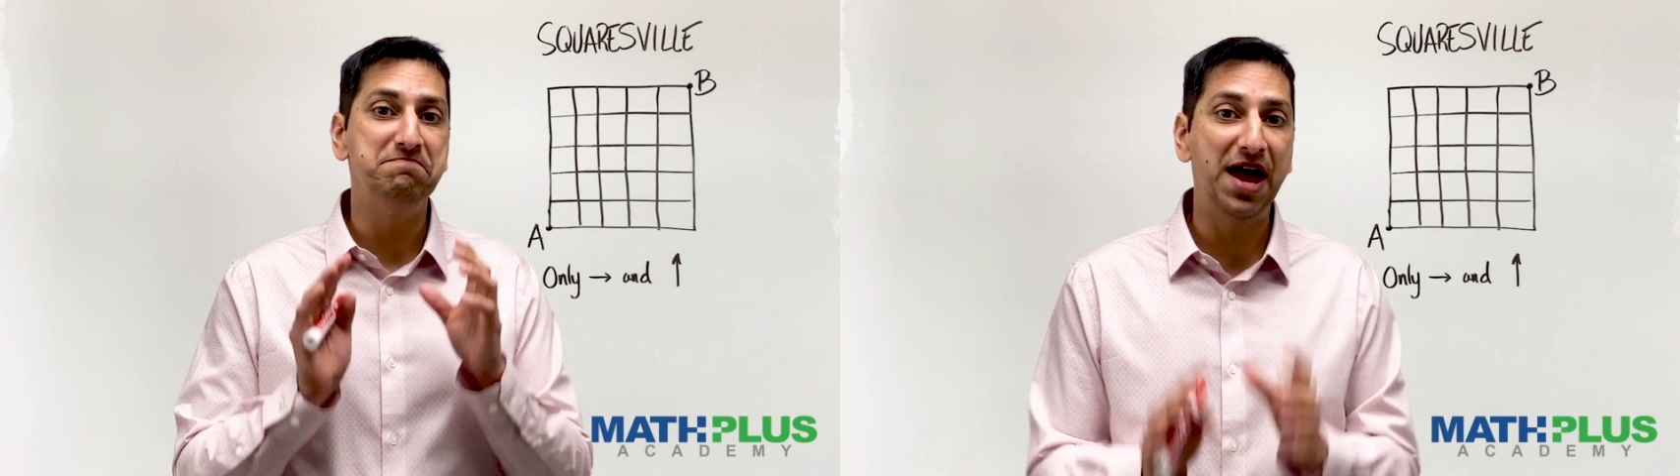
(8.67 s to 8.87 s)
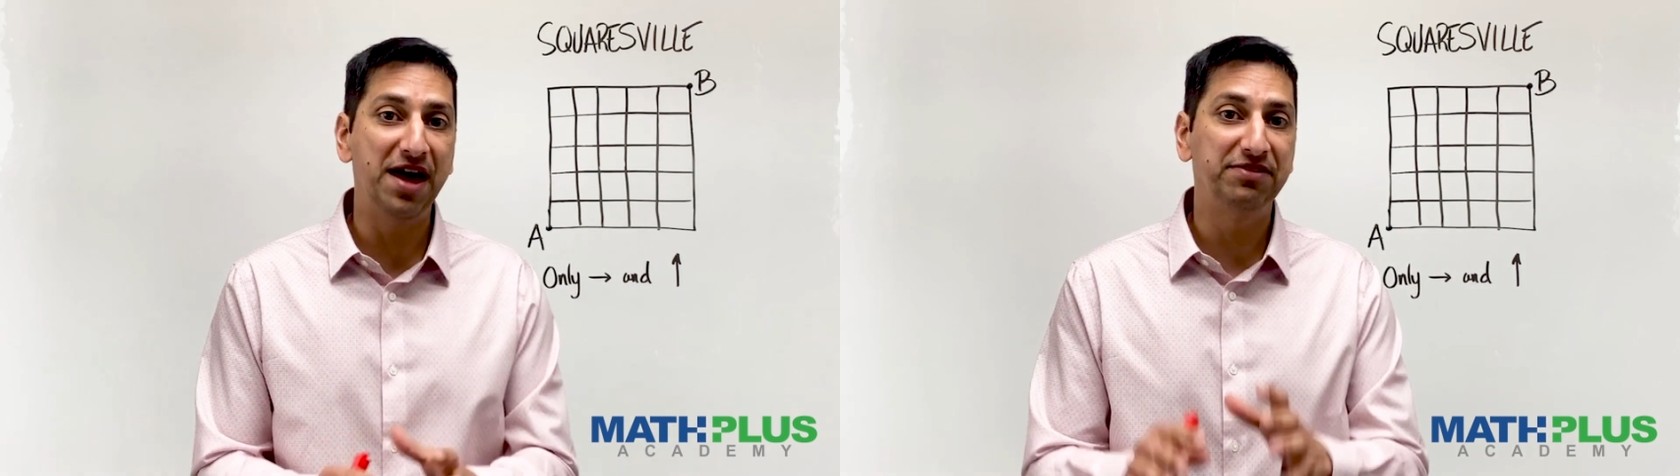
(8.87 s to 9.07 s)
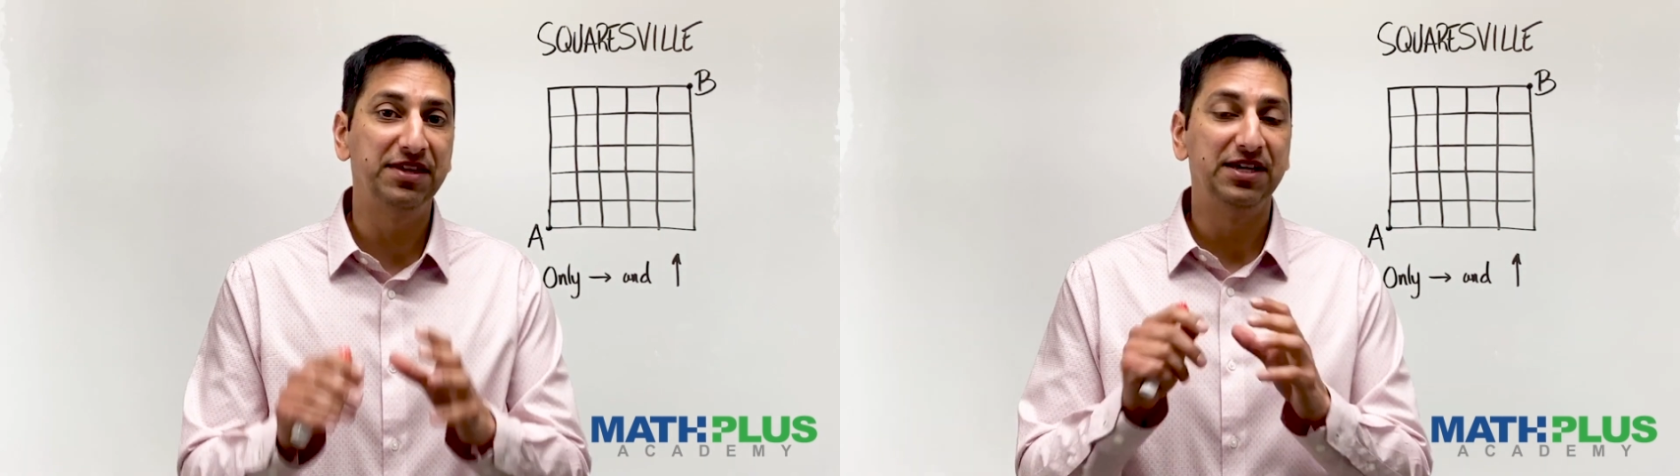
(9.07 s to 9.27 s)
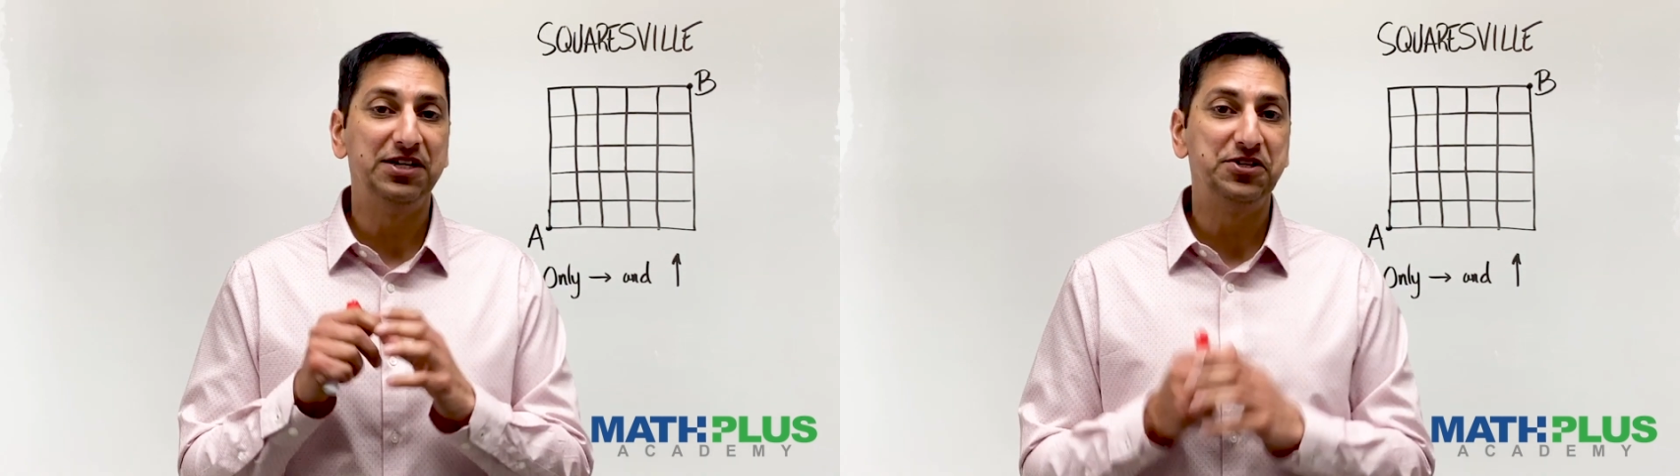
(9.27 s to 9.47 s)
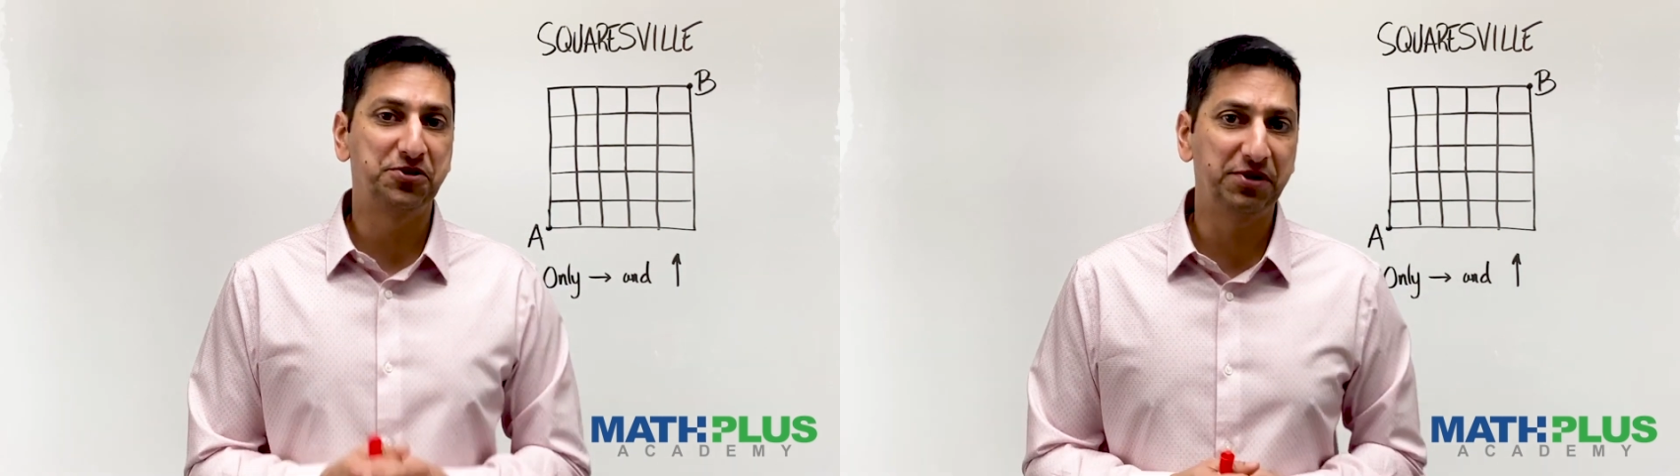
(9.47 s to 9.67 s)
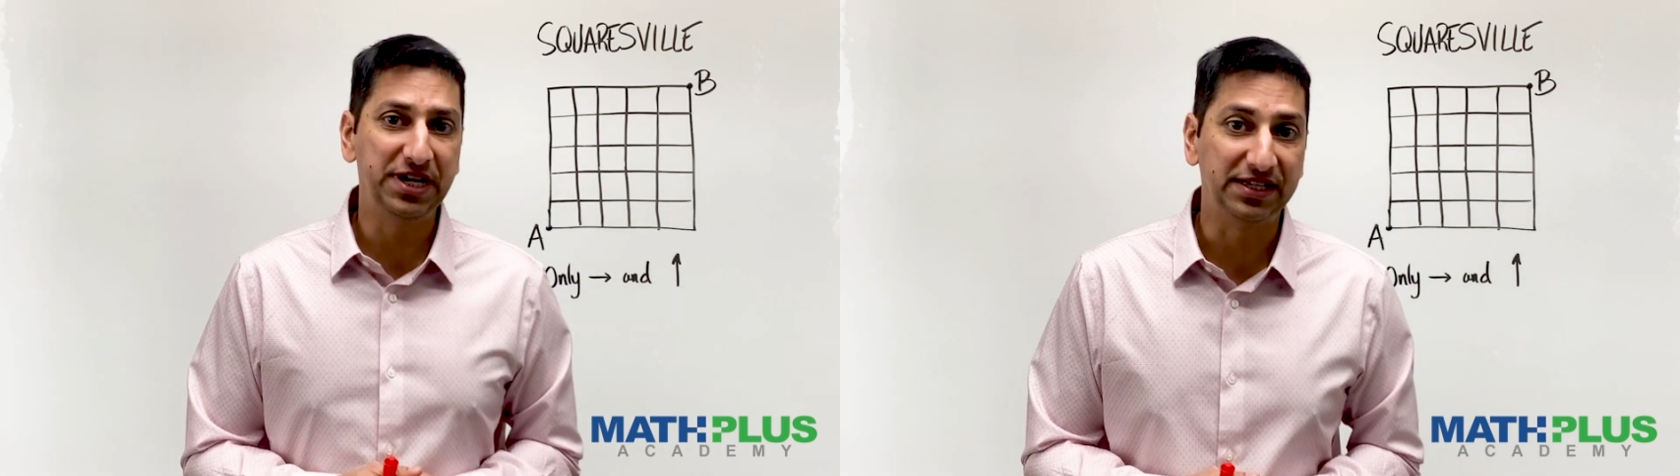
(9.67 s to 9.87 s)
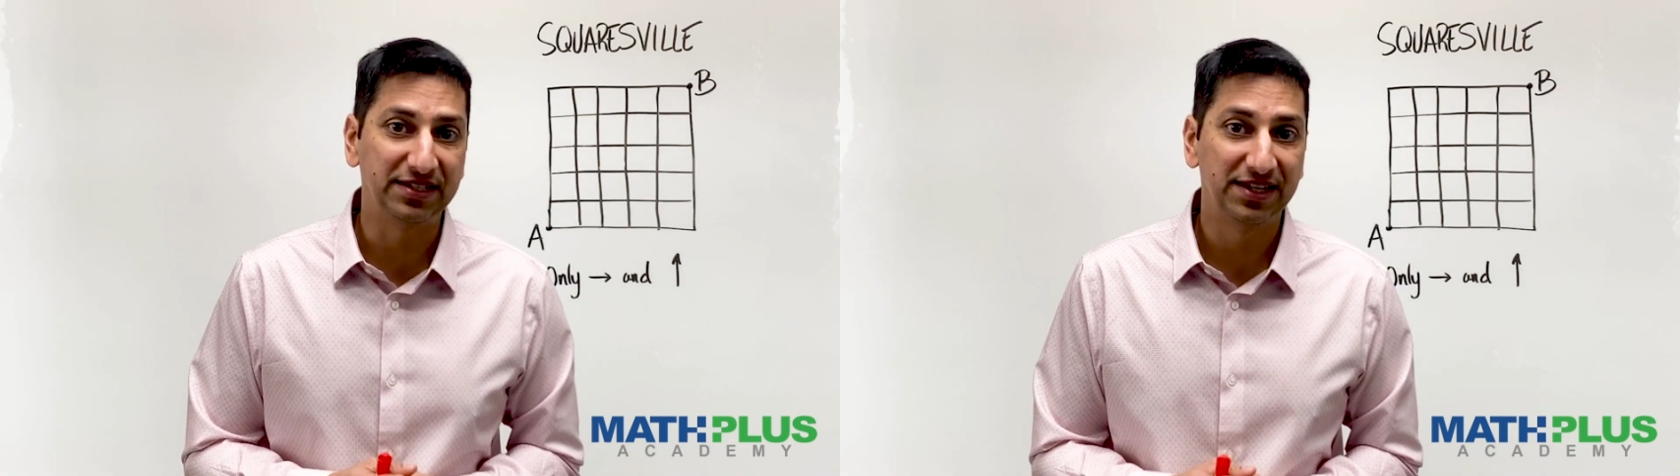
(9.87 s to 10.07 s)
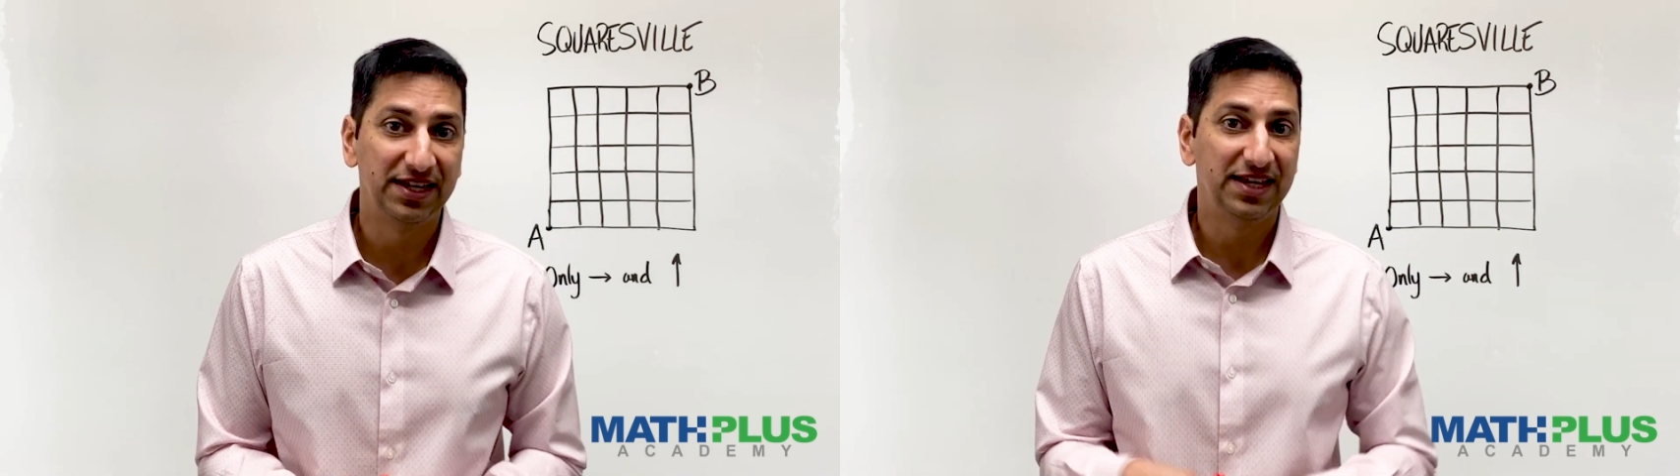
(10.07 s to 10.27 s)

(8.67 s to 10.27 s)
math treat.